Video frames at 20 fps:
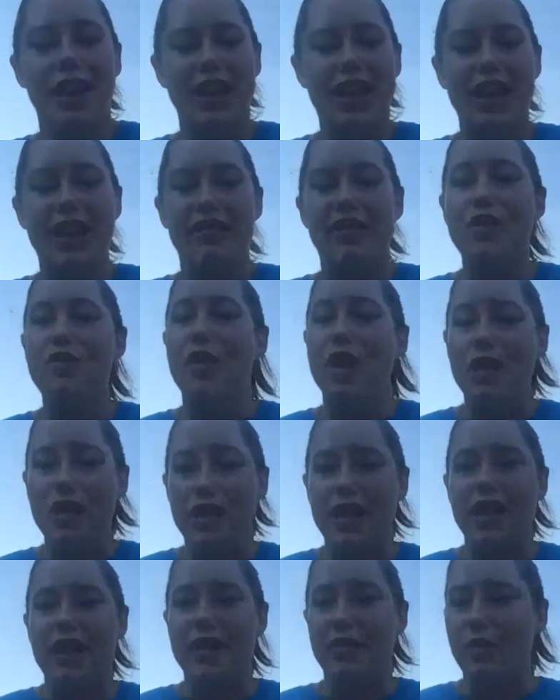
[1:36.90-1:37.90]
even with
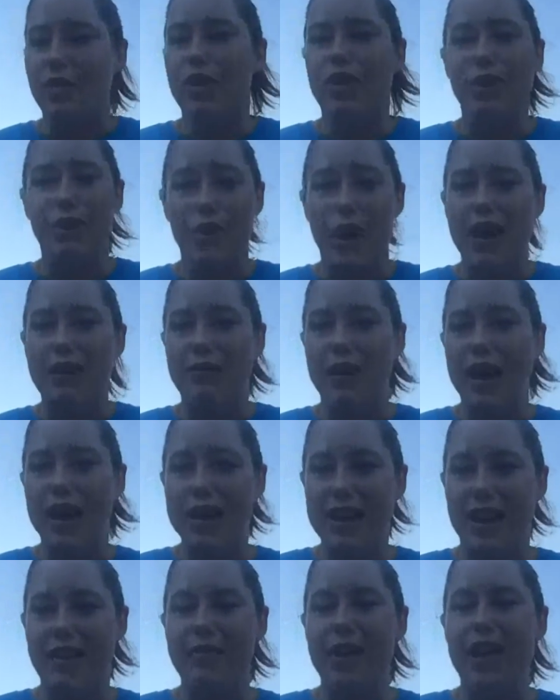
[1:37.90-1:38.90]
a worldwide
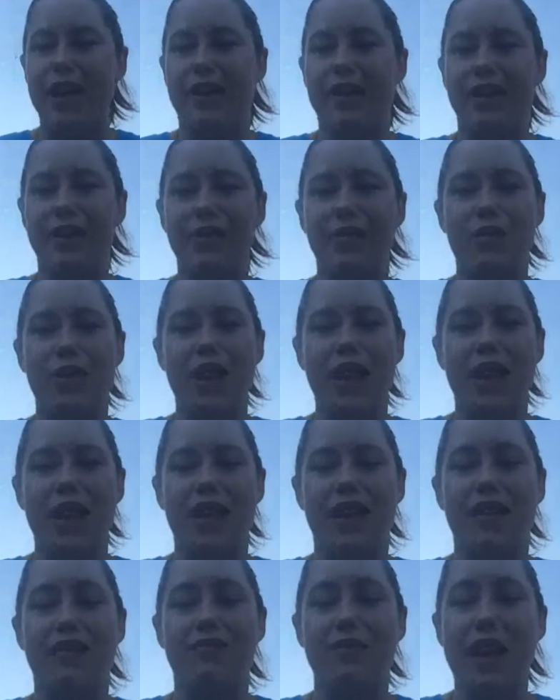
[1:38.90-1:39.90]
pandemic,
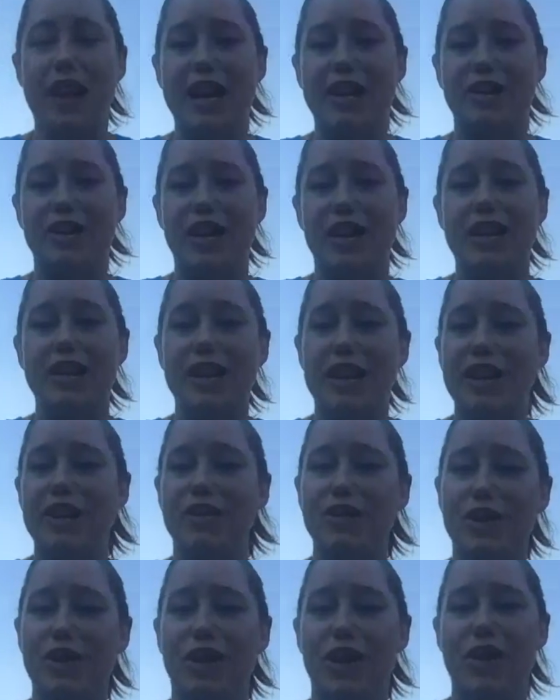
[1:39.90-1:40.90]
we have managed to continue
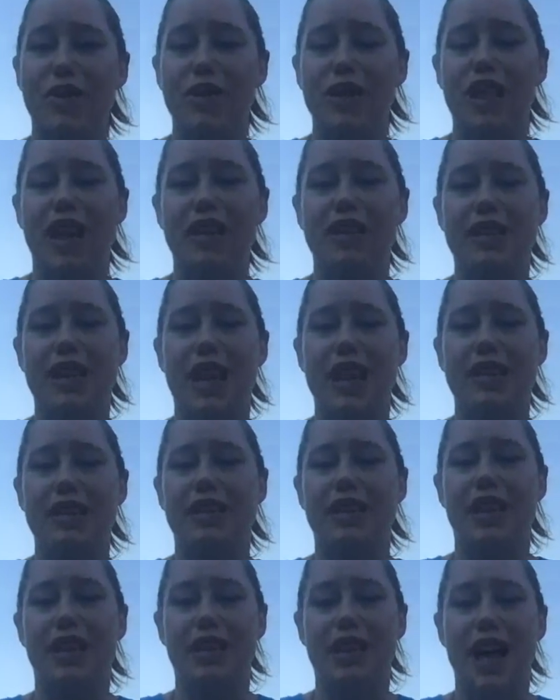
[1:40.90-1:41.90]
to grow, and that
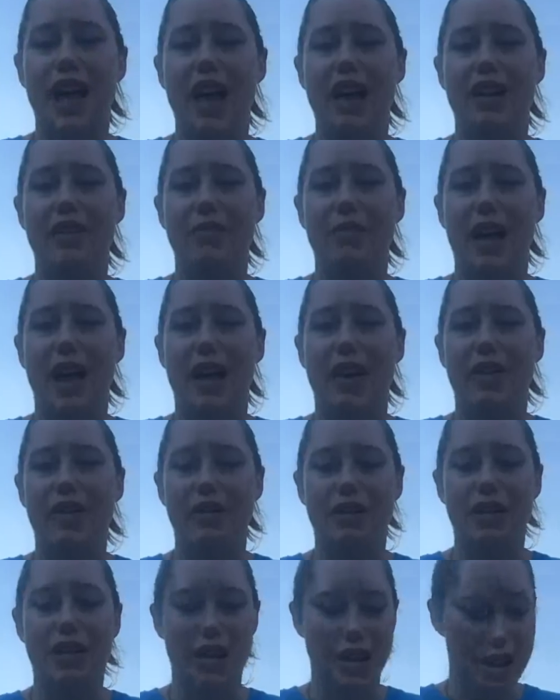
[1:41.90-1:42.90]
says a lot
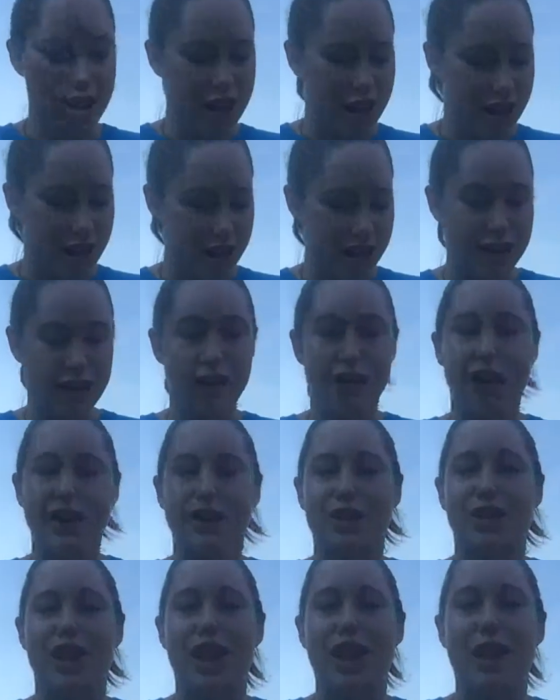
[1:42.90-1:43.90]
about
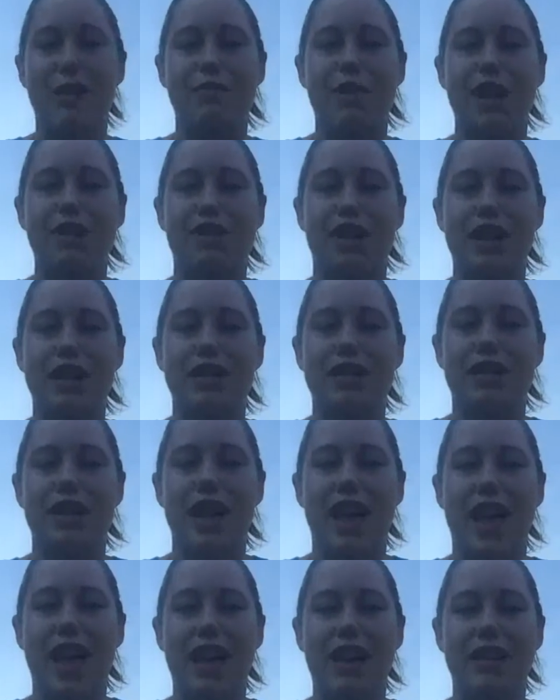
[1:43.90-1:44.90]
cluster headache patients
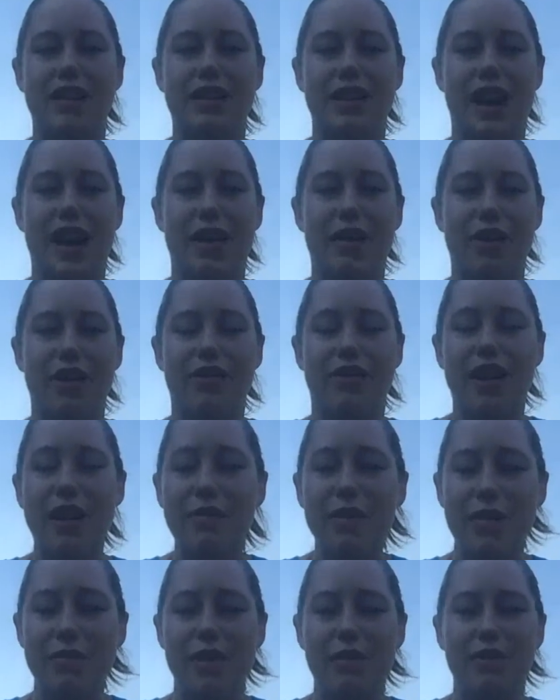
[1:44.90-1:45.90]
and our
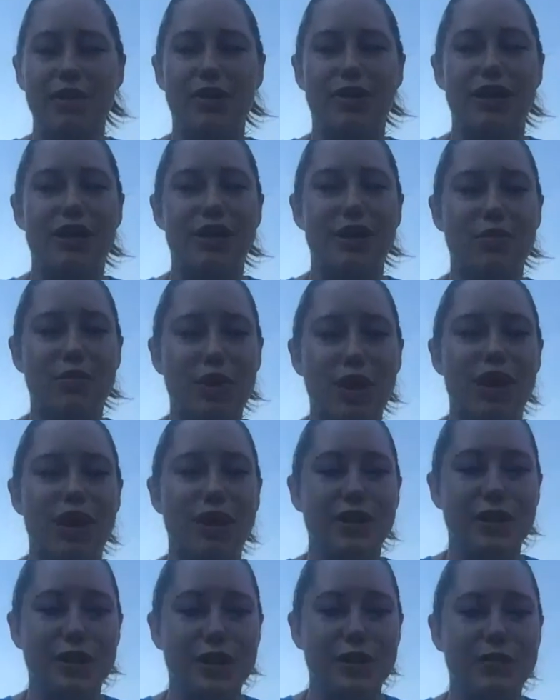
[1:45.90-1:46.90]
family members and
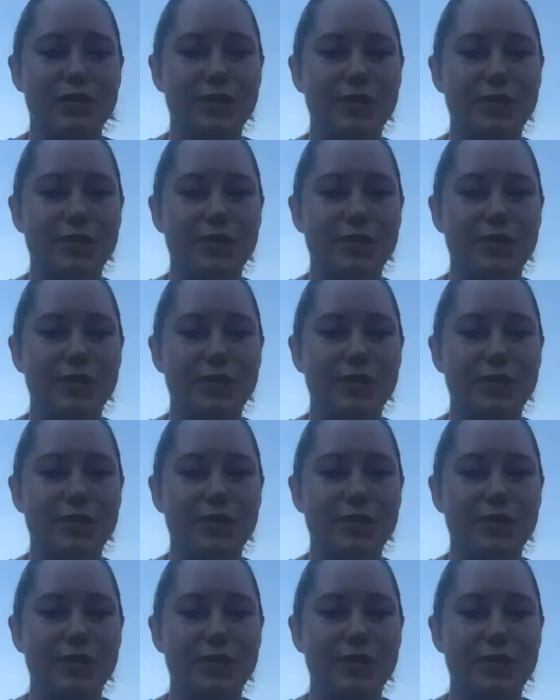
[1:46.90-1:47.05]
supporters.